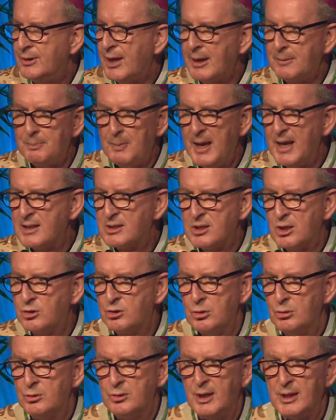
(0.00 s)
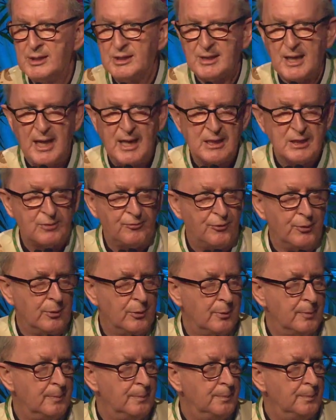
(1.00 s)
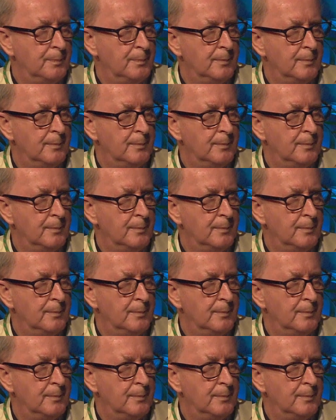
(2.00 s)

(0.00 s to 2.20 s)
That makes it too distasteful.